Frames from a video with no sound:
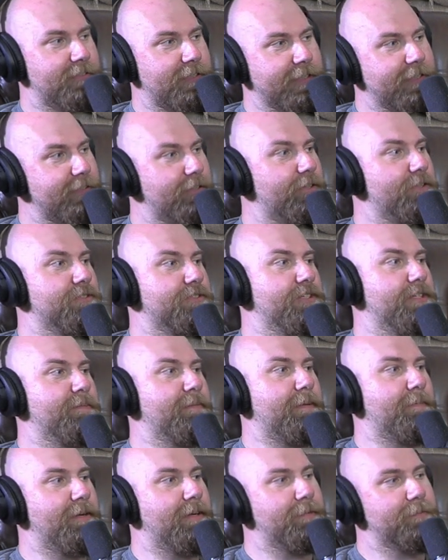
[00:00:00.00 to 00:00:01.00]
is I can talk shit
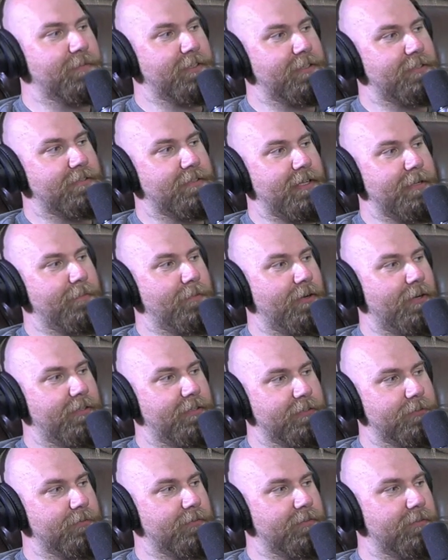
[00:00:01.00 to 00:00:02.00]
about my upstairs neighbor on
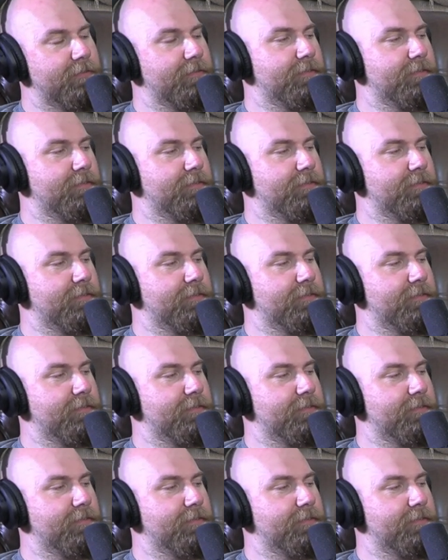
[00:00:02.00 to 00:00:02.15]
this one.